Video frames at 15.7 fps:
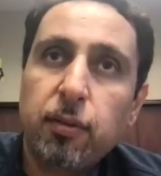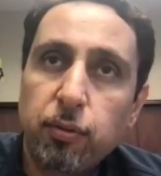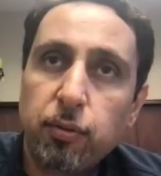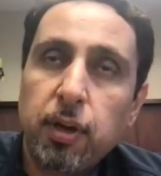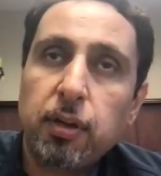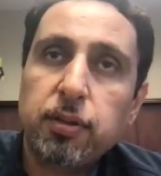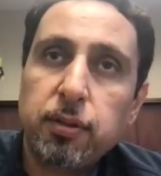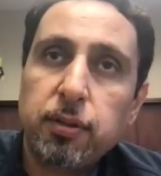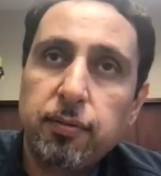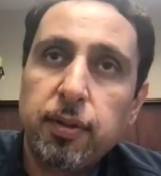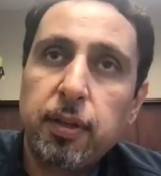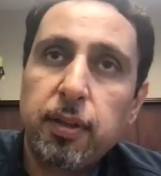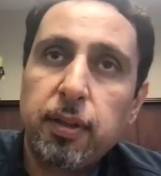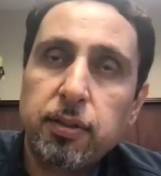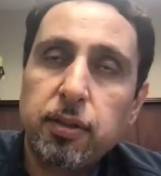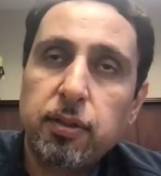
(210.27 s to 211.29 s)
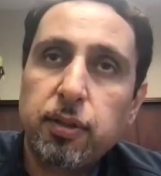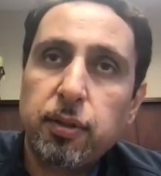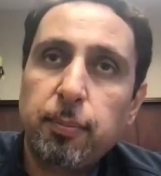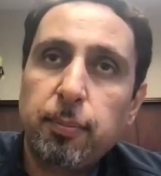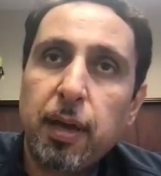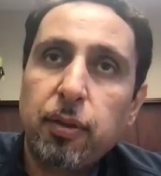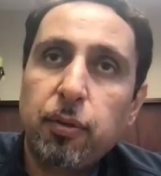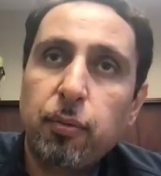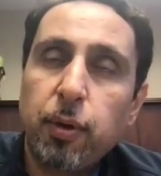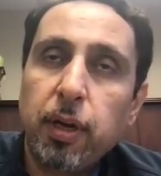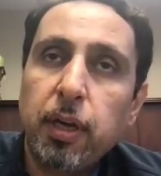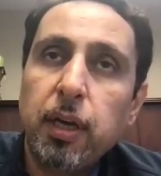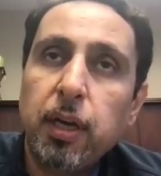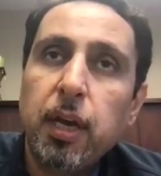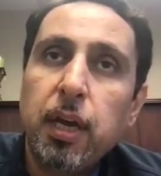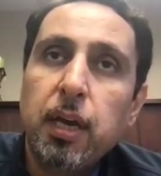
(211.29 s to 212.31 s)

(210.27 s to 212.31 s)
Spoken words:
conduction via the accessory pathway.